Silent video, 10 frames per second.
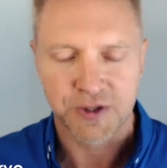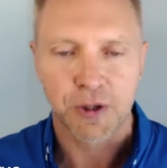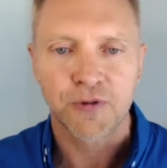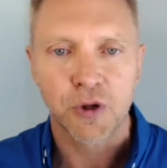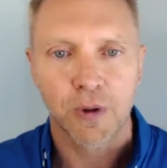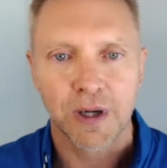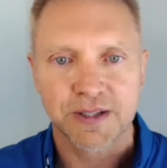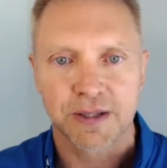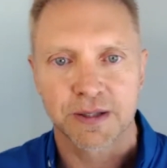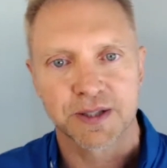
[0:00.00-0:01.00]
So if you want
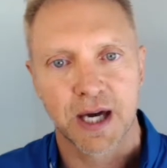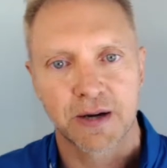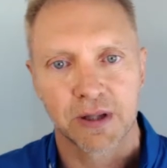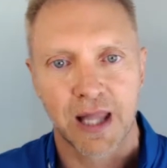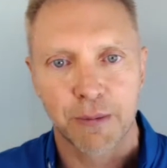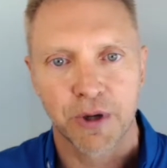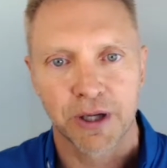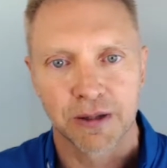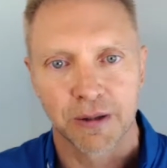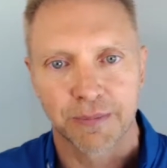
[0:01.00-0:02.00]
to just kind of elaborate
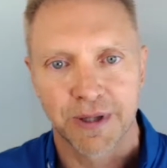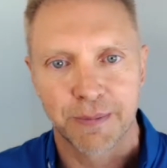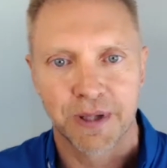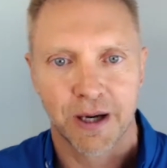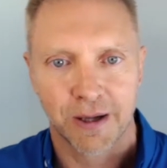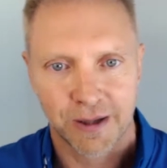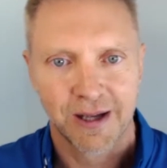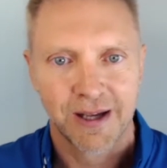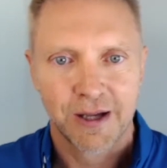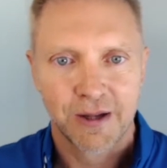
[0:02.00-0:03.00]
a little bit beyond
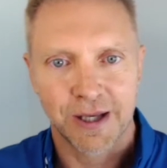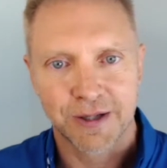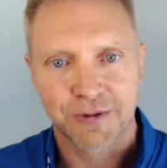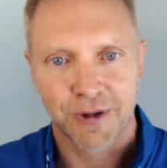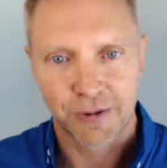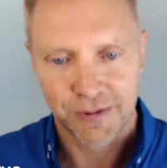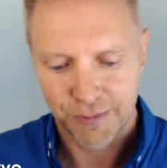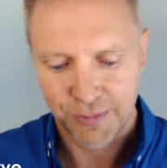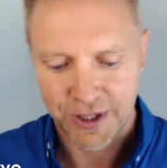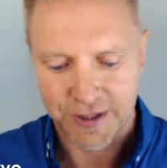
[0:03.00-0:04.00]
the intro, please.